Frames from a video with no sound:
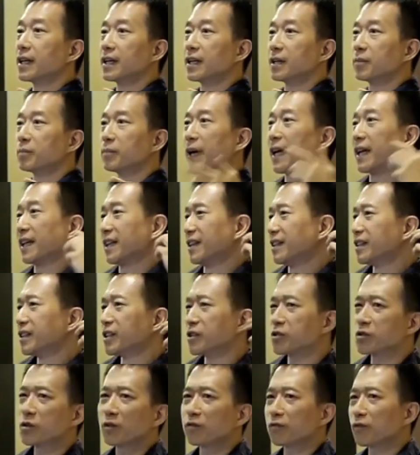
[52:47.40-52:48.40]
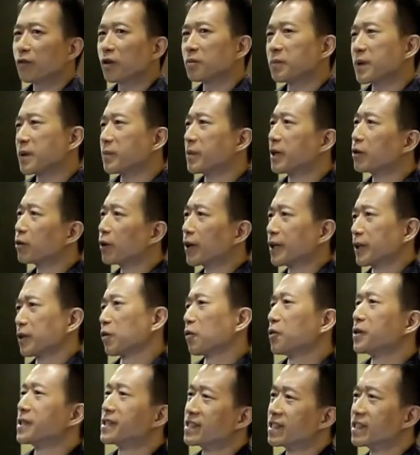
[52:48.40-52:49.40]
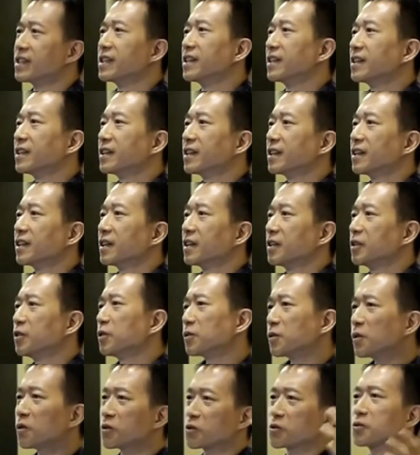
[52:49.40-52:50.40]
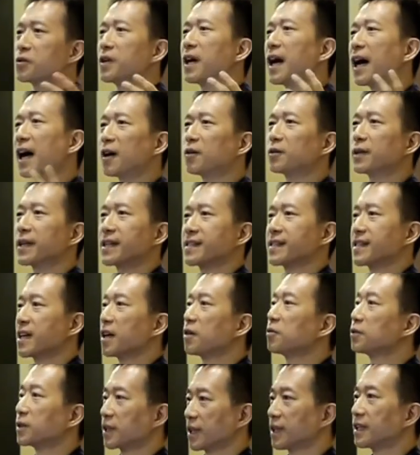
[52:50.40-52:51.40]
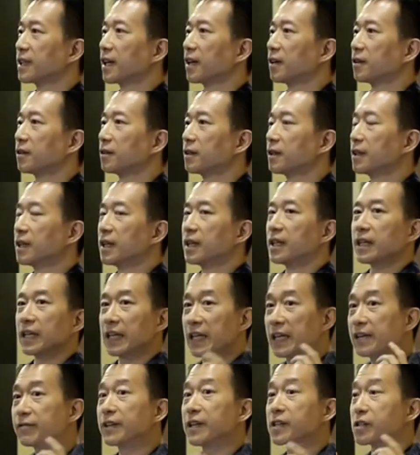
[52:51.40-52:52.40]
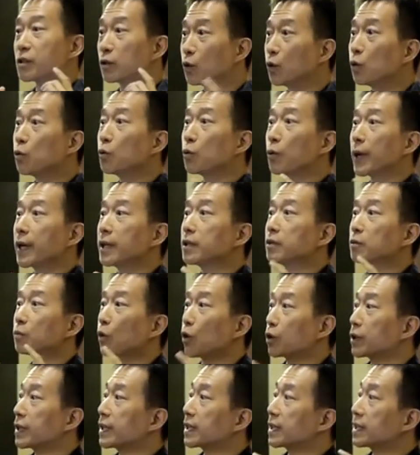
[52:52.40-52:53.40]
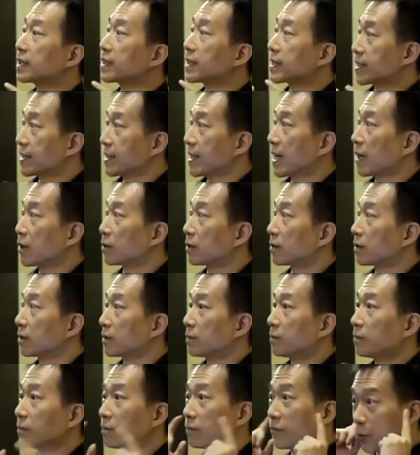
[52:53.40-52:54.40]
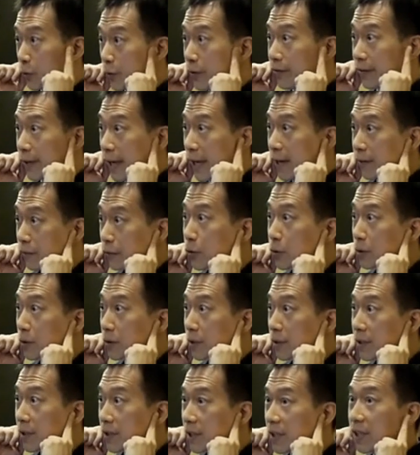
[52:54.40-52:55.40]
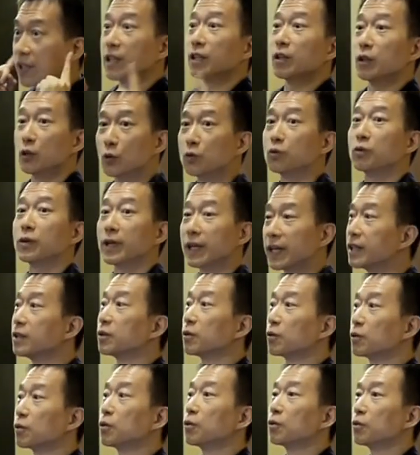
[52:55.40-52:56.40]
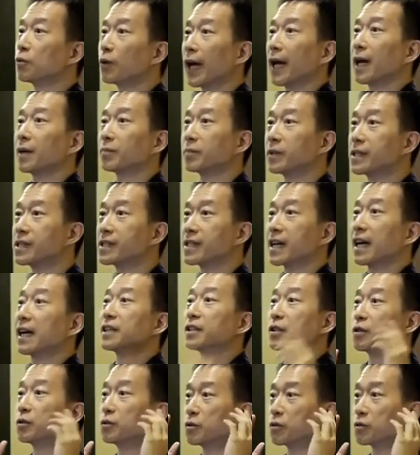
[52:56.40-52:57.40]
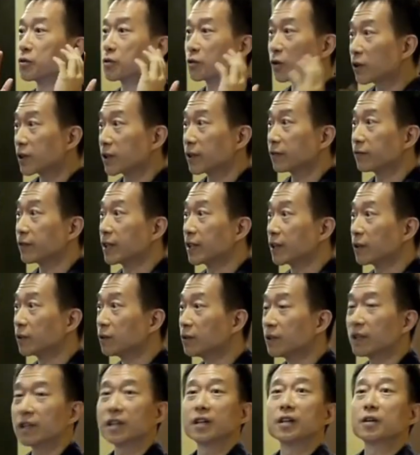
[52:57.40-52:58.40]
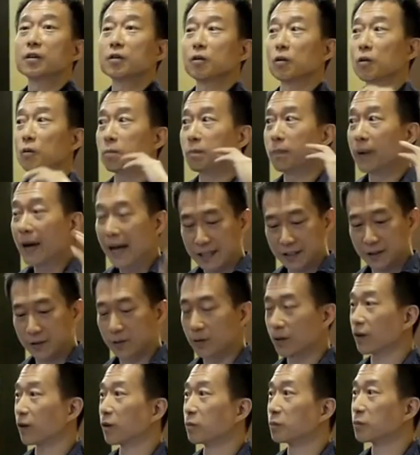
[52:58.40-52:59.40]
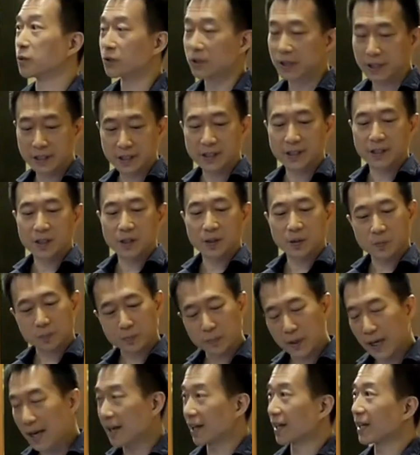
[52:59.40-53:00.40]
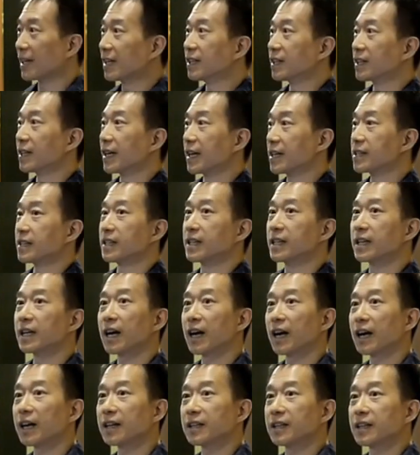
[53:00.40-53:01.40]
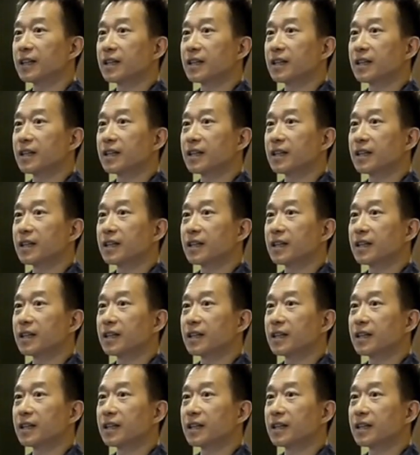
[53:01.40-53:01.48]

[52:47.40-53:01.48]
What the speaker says: But the shop floor may be quite noisy. You're not sure how the sound will turn out. If there's no way to monitor the sound with a headphone, you really don't know what happens until you shot the video, go back to your computer, plug in the SD card,